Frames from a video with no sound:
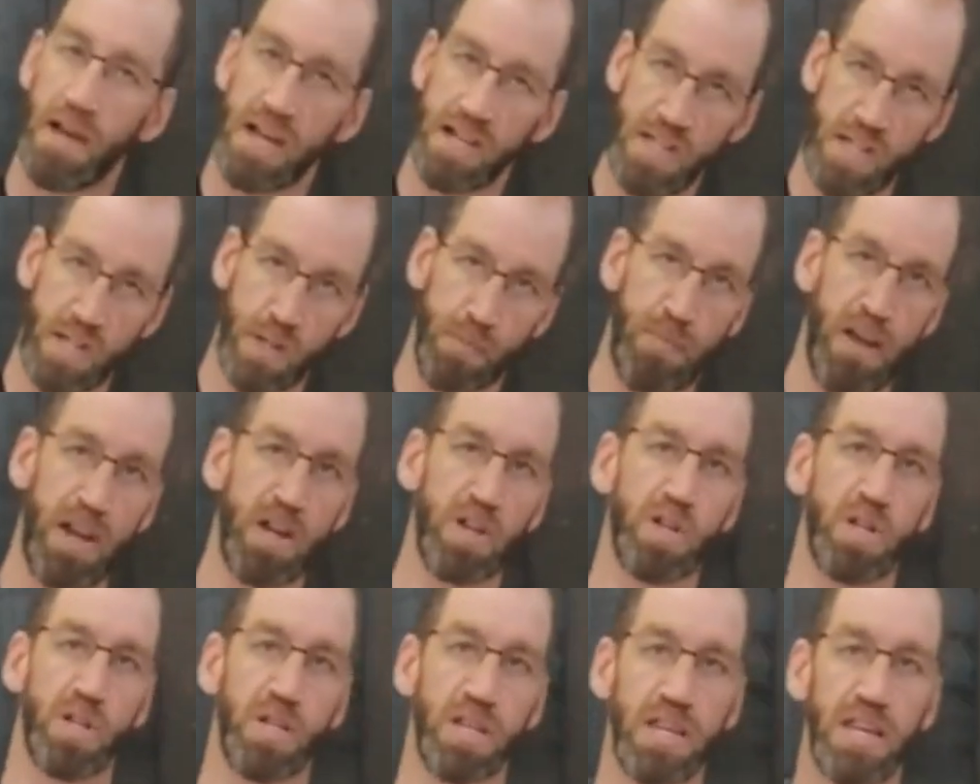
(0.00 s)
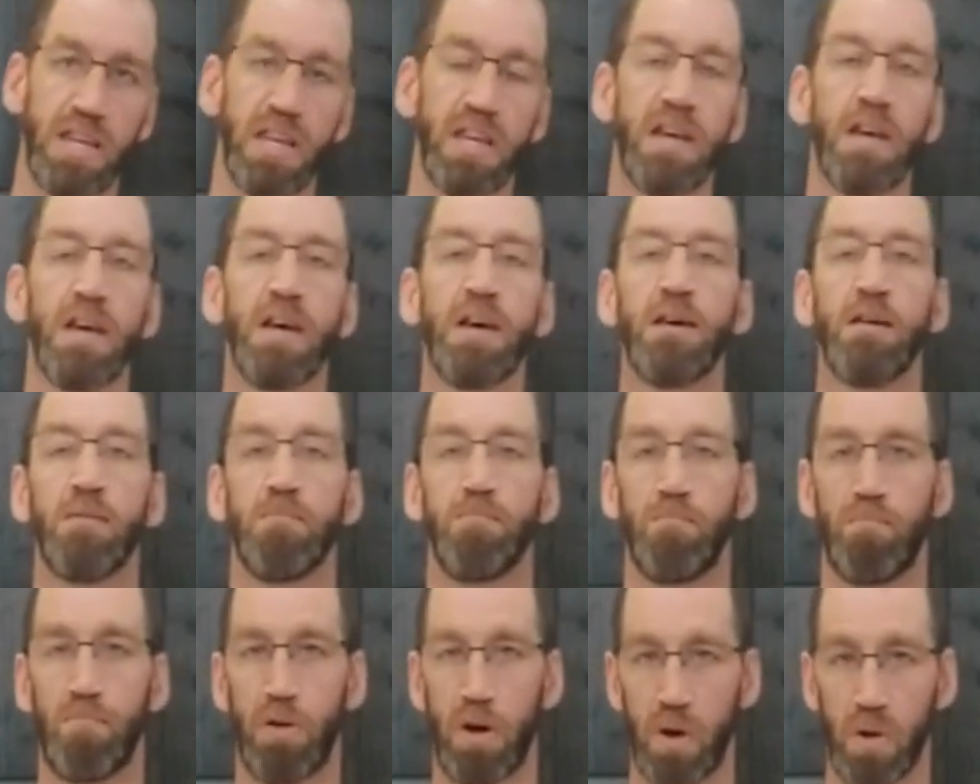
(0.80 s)
especially
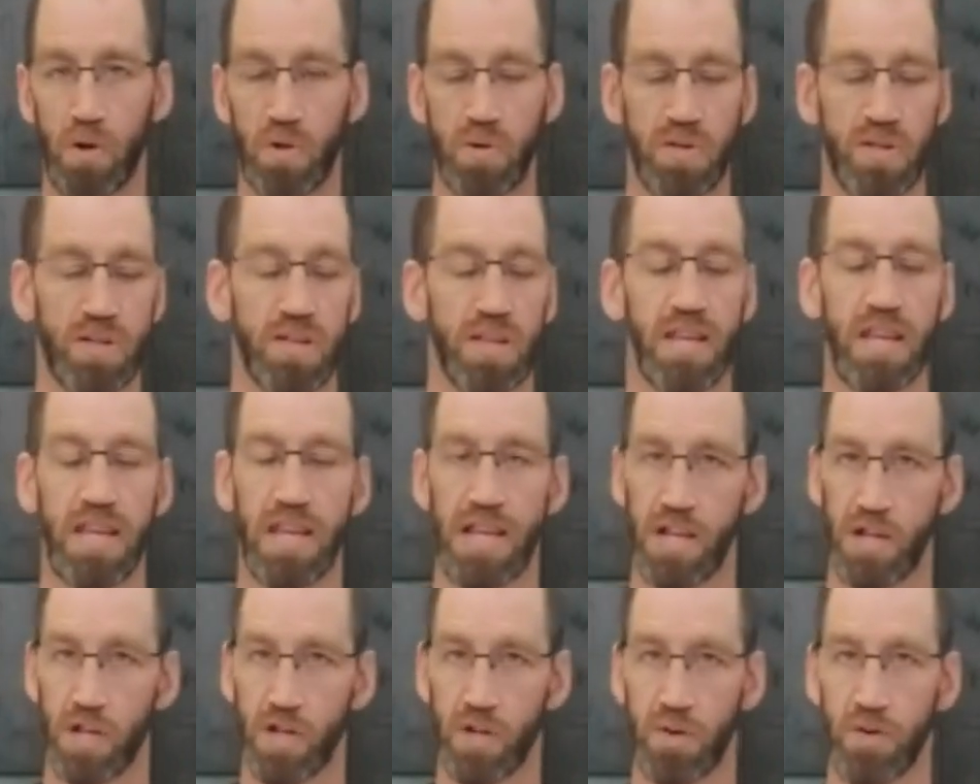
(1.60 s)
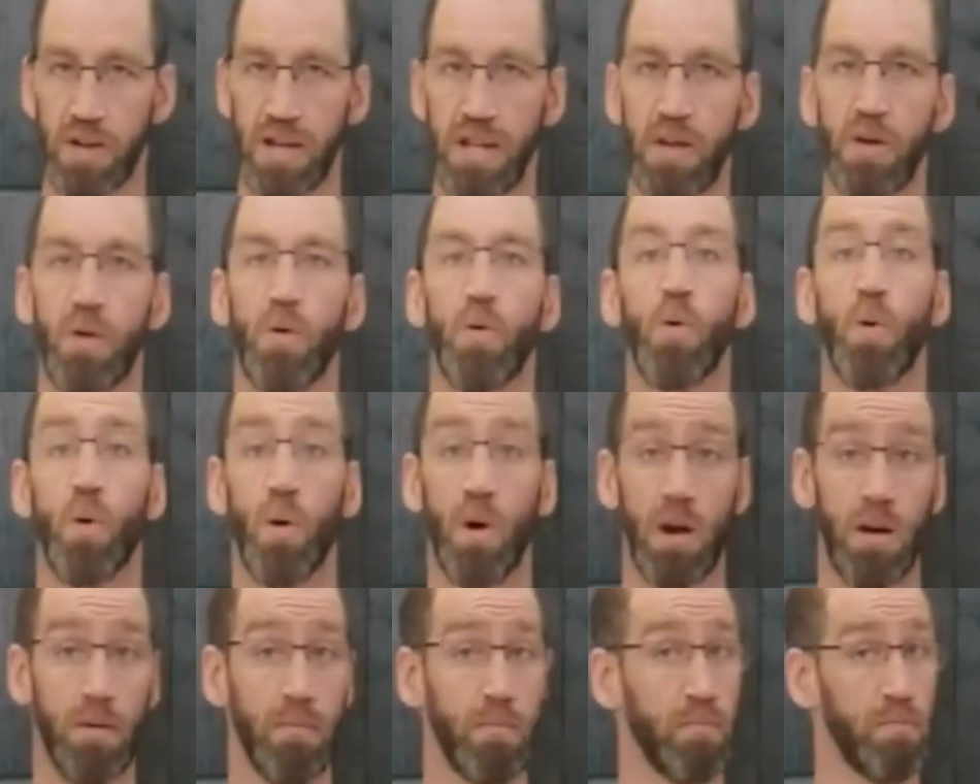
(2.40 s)
post-injury
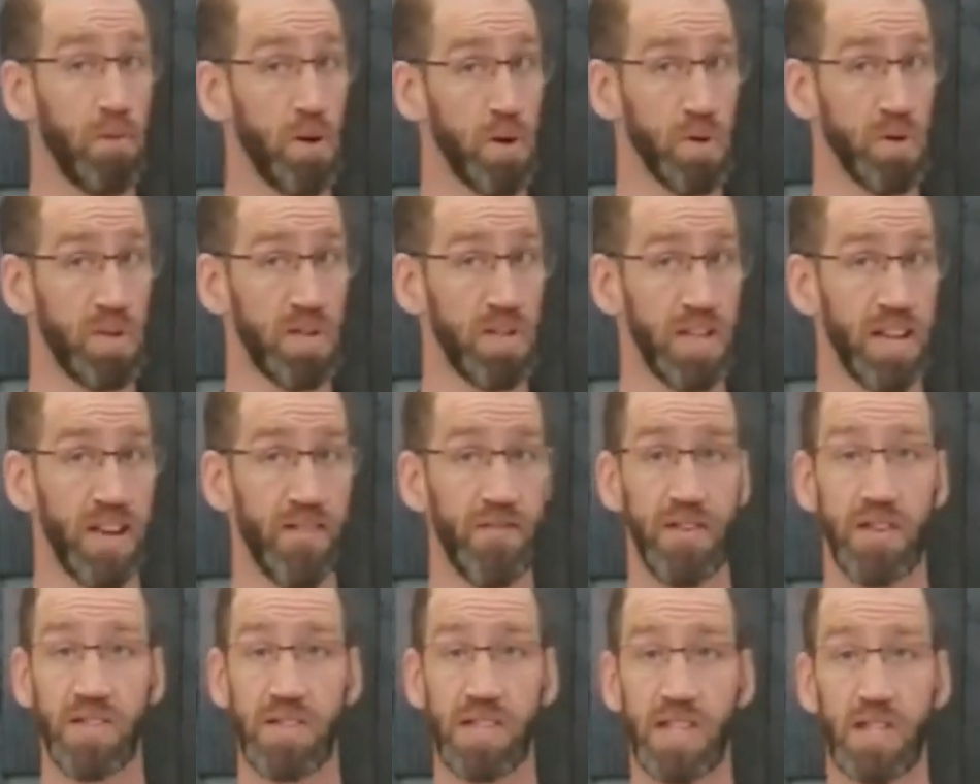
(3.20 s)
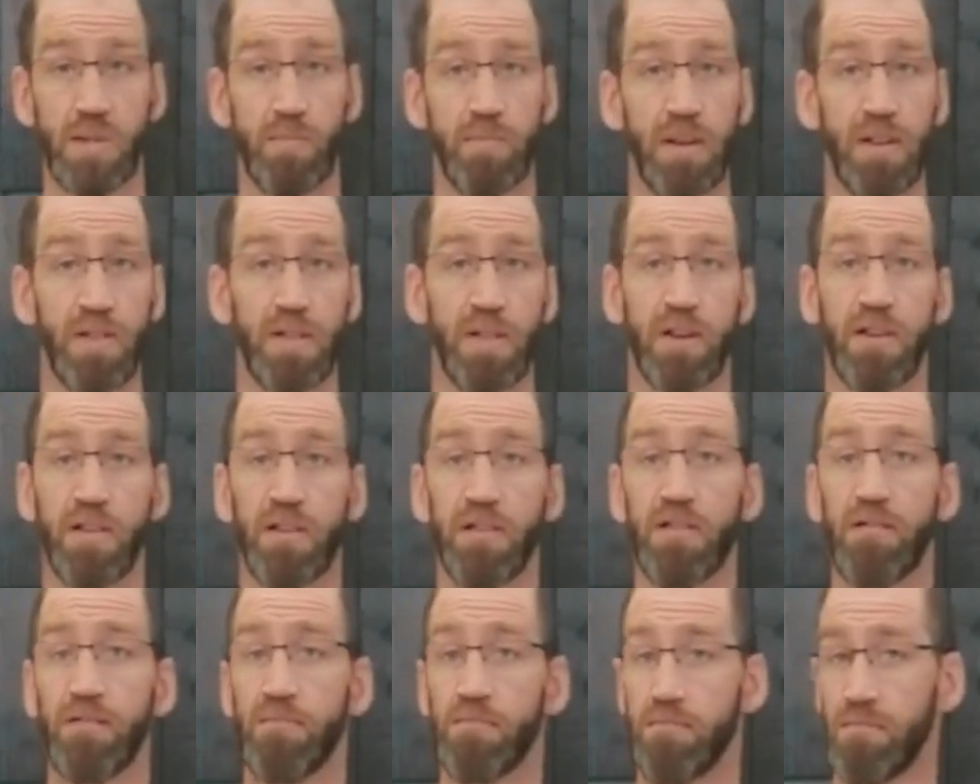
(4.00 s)
or post-stiffness that's been
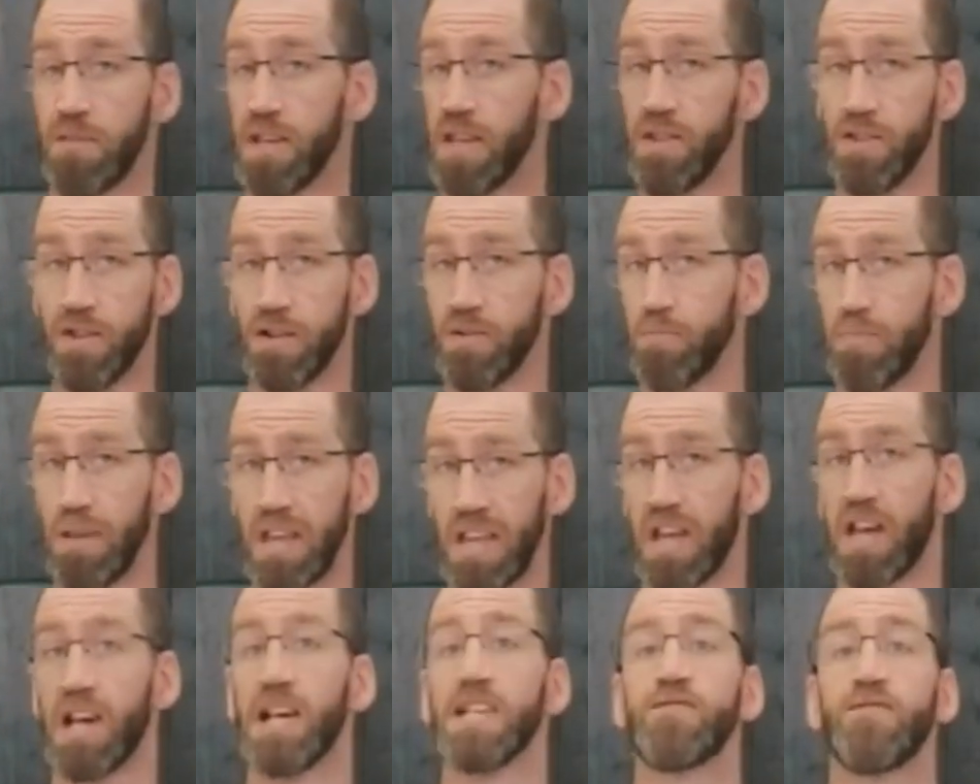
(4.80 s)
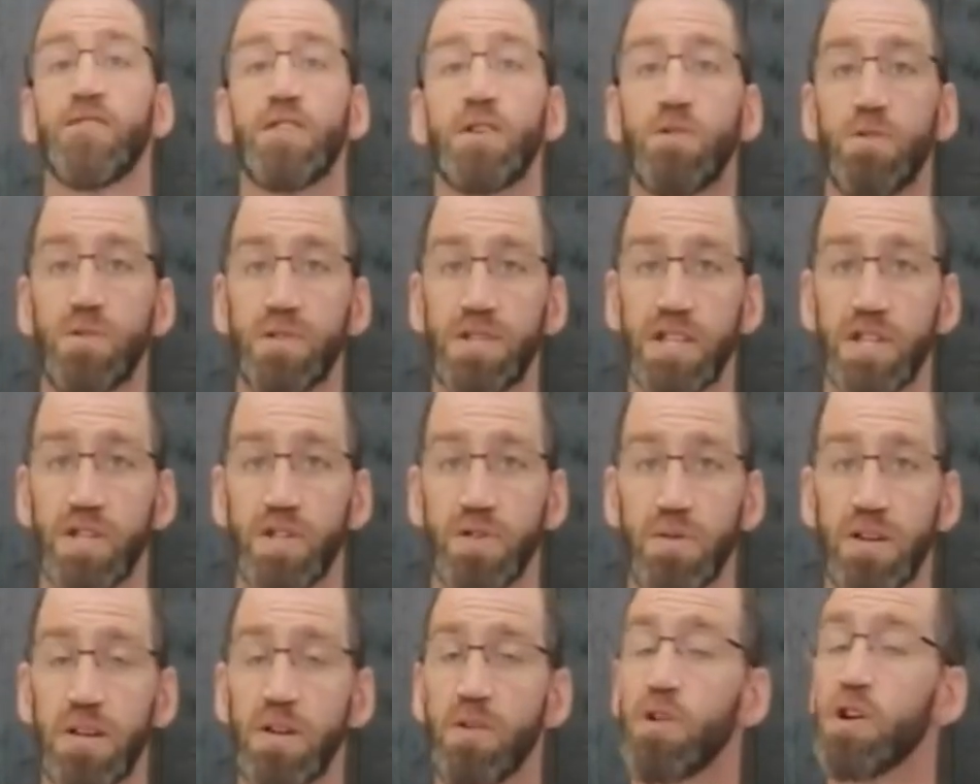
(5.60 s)
there either because of an old
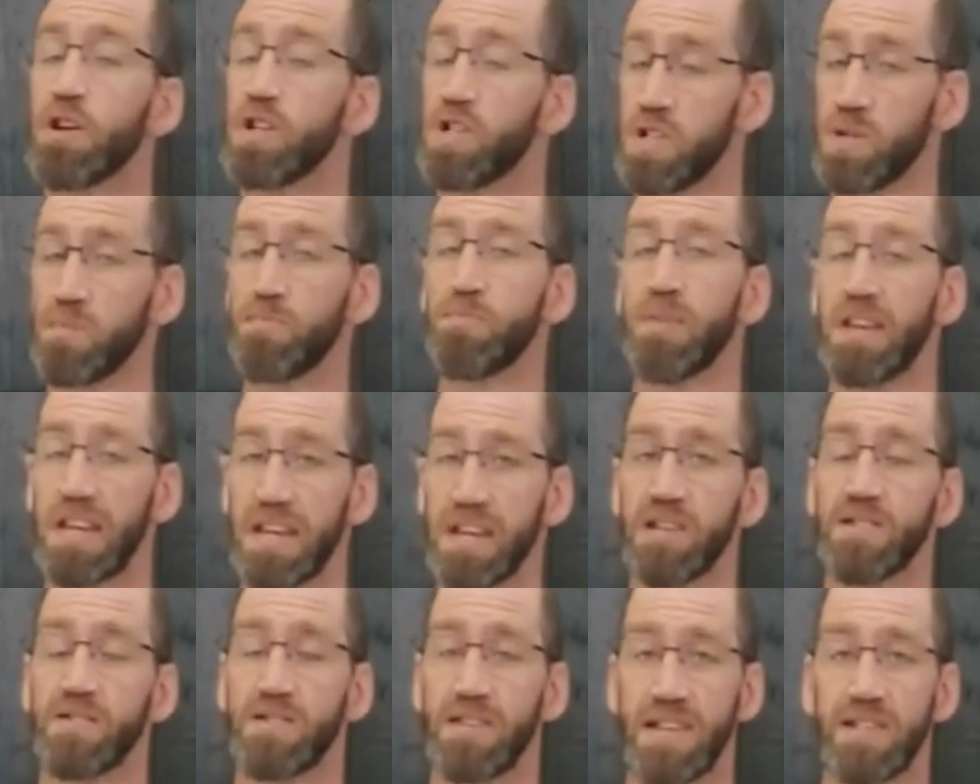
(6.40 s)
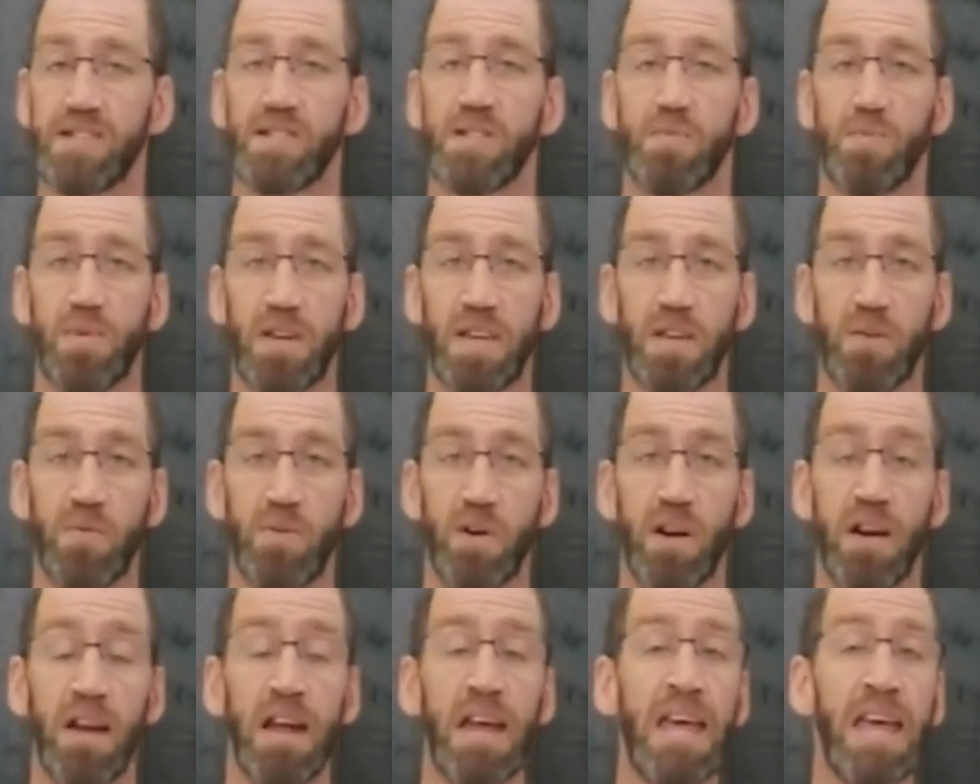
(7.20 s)
injury or just because that's the way
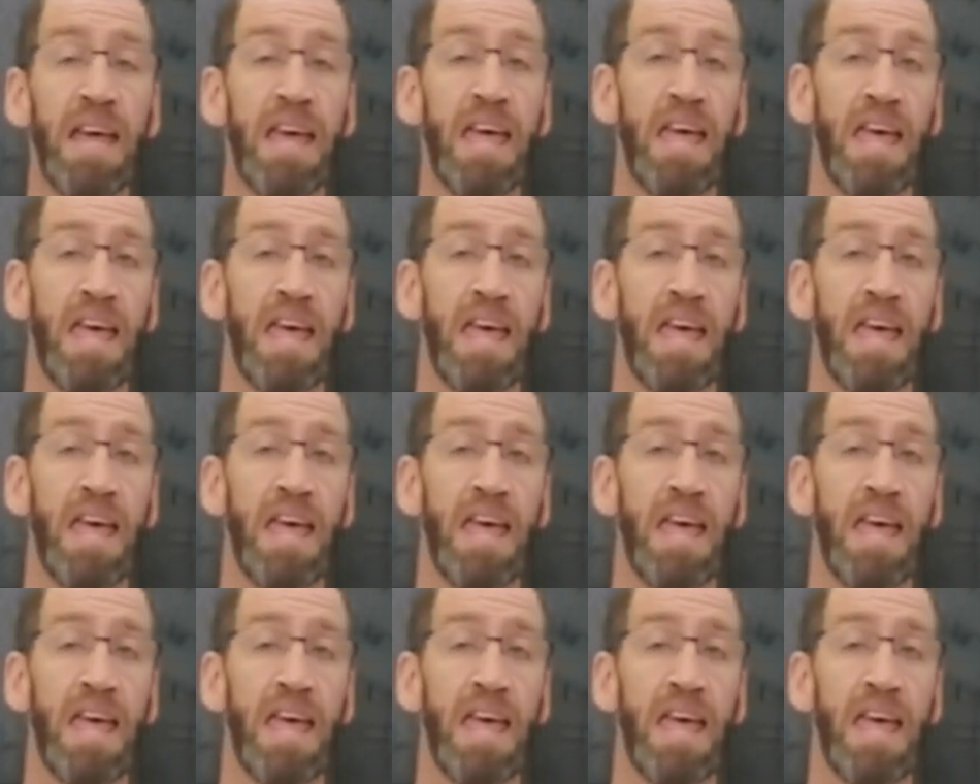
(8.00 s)
you are.